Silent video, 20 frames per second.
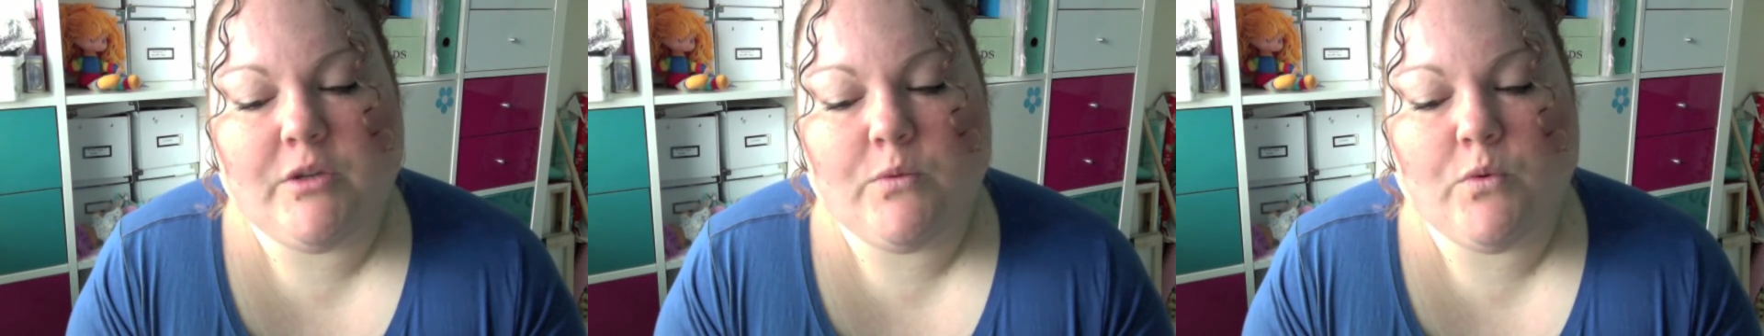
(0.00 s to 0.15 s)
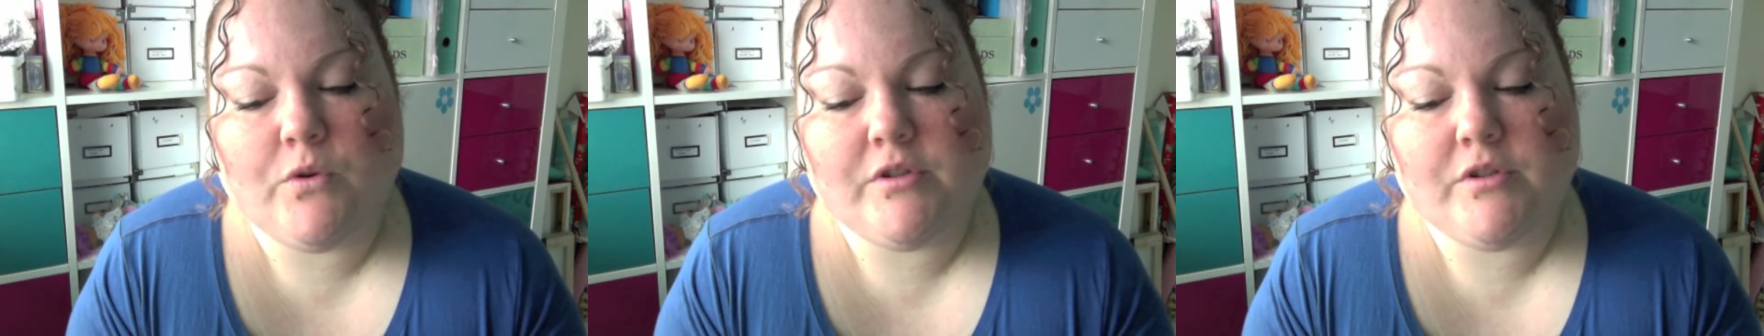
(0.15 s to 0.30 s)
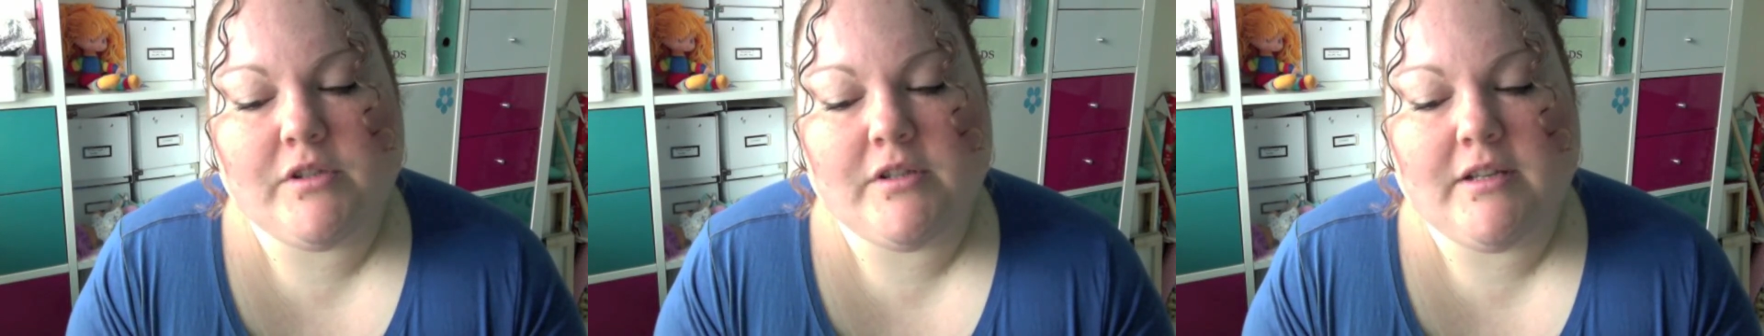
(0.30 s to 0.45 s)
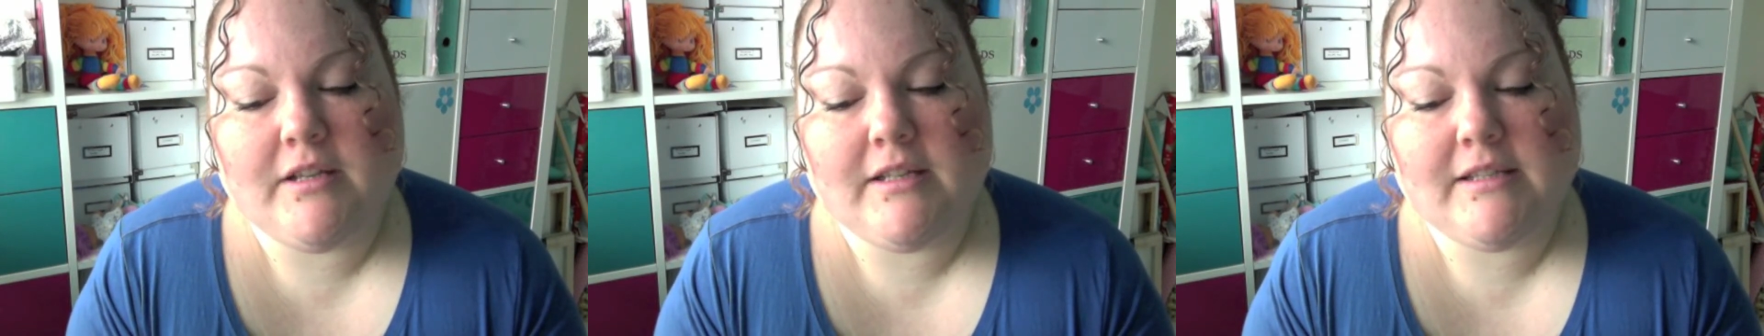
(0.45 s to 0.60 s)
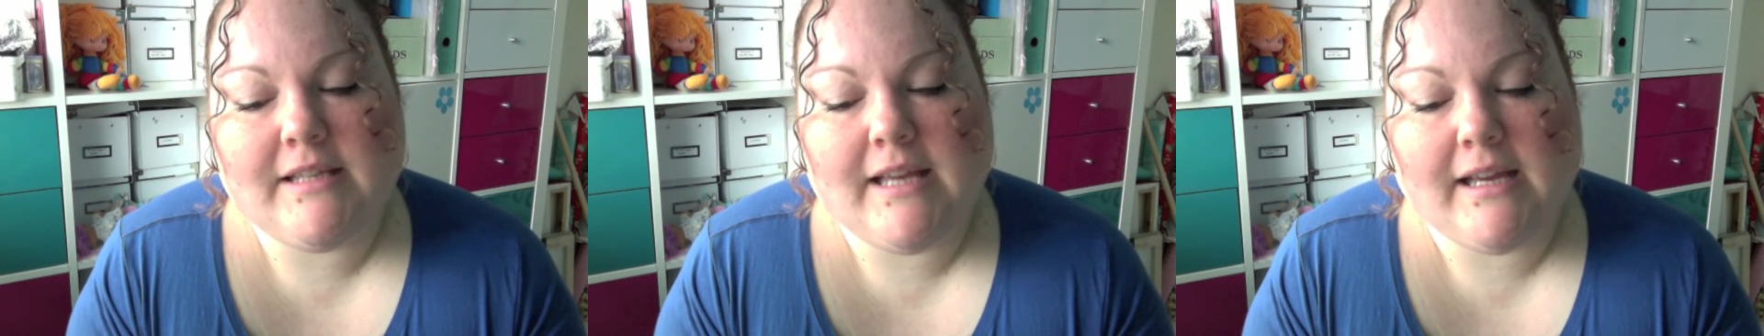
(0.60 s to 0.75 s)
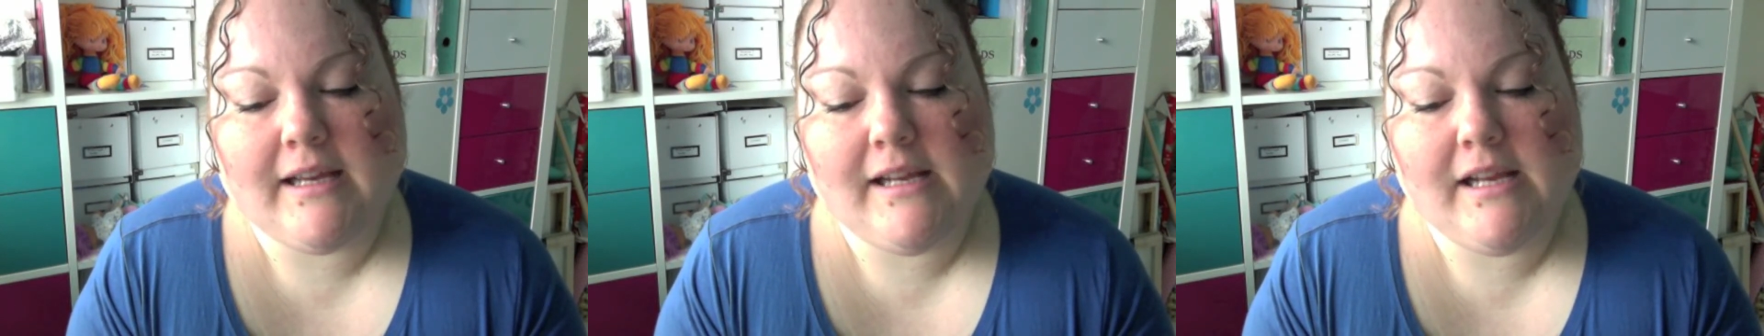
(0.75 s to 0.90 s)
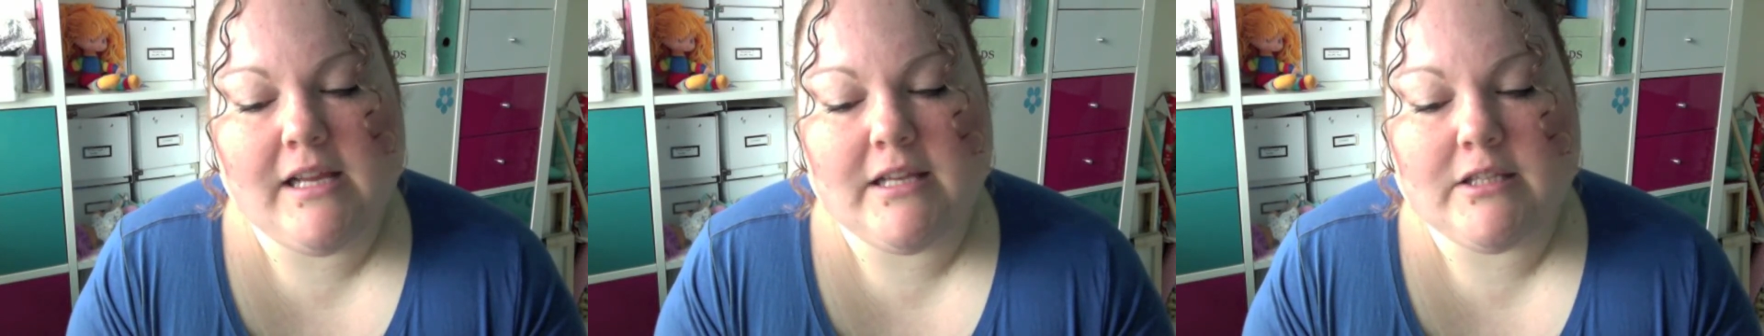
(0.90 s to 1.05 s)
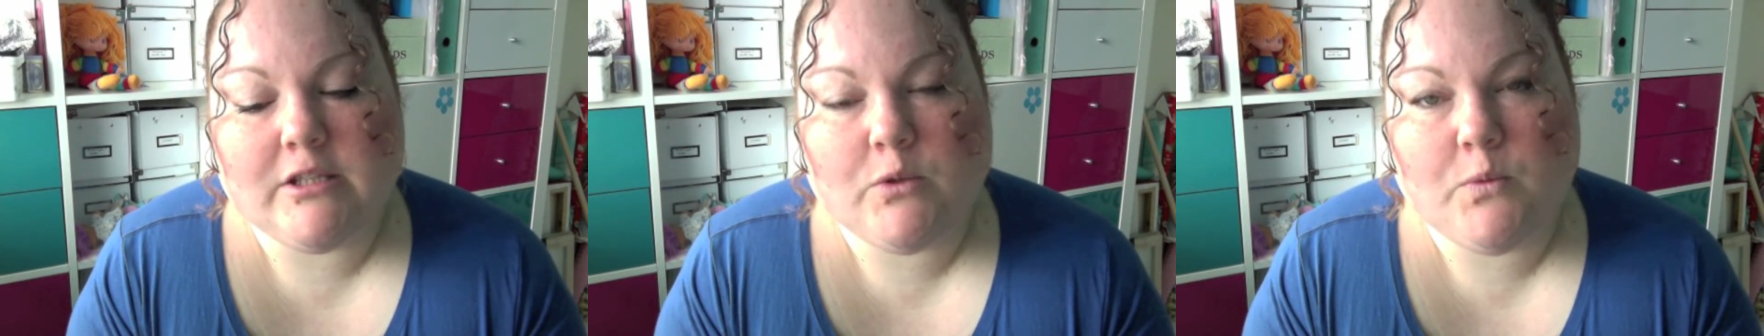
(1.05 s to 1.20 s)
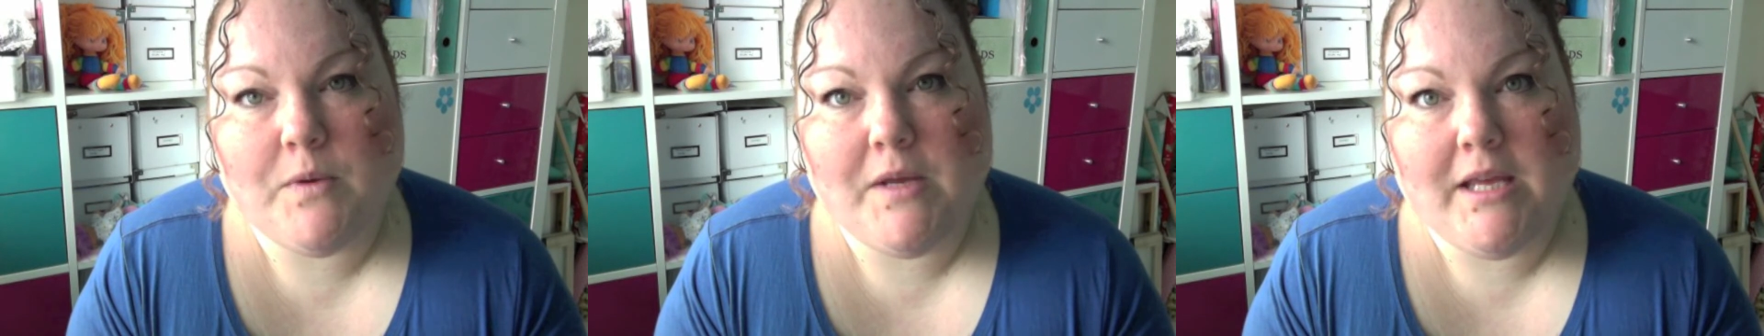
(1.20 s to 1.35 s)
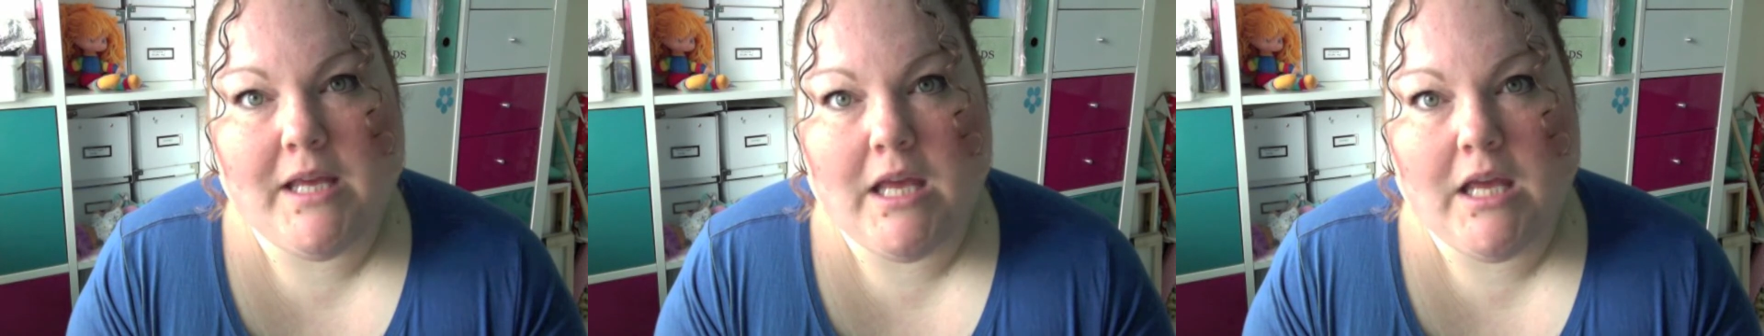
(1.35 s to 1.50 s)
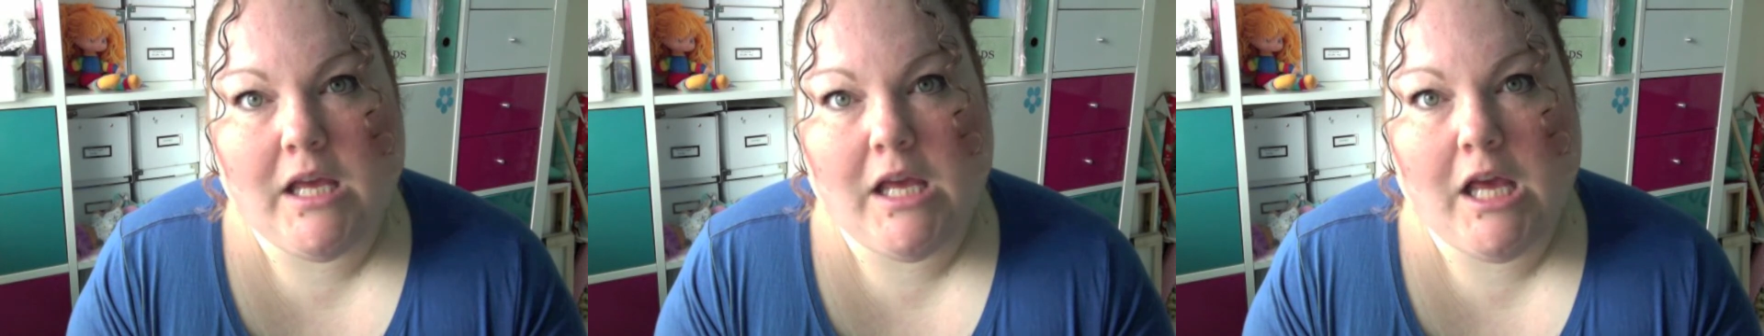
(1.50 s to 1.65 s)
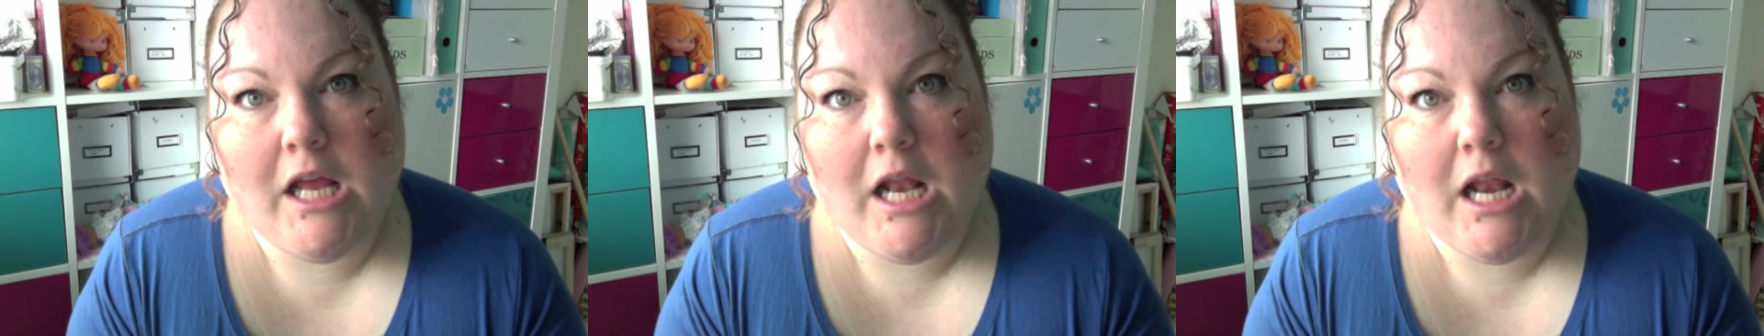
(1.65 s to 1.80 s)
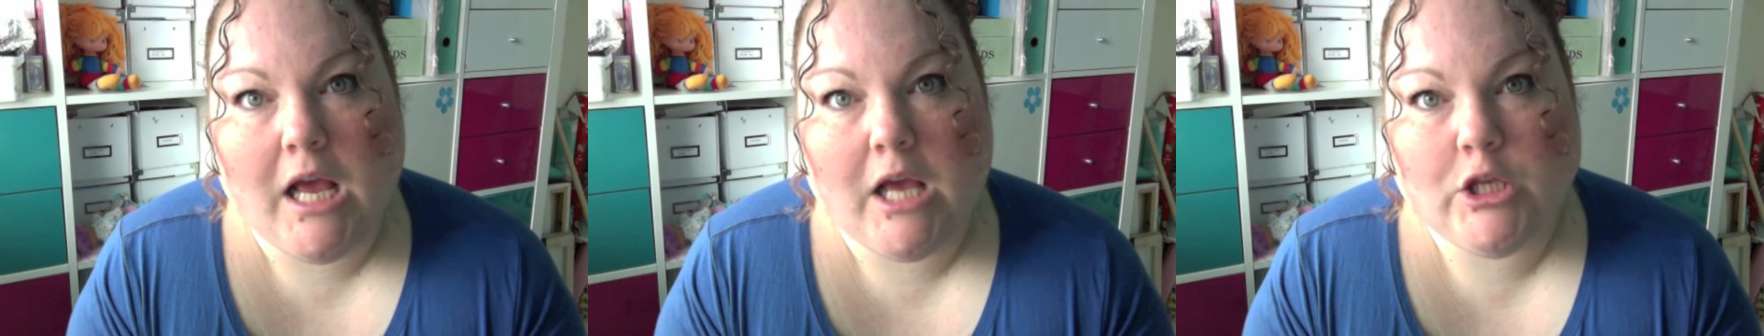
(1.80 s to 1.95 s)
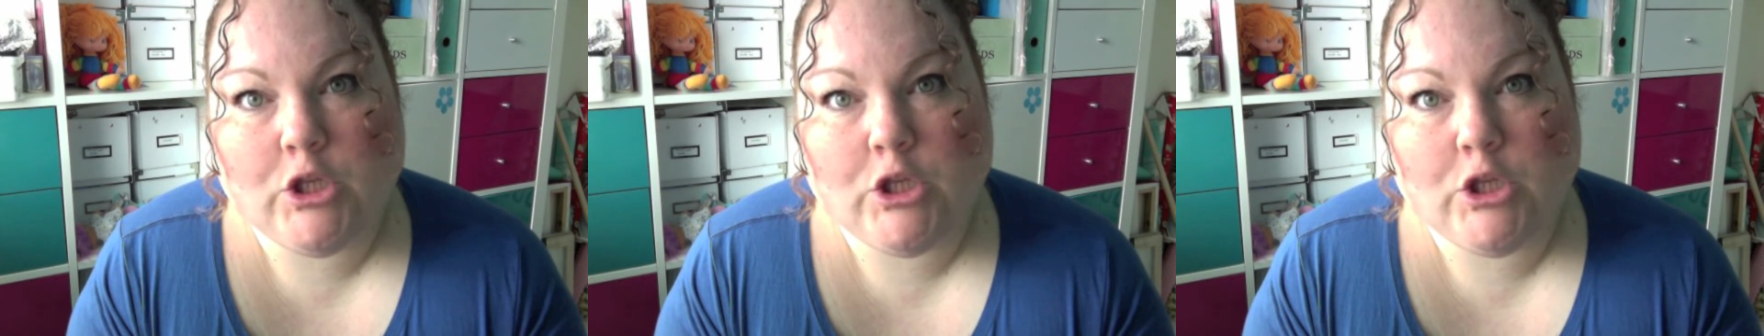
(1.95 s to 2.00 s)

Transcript: wasn't exactly a squeaky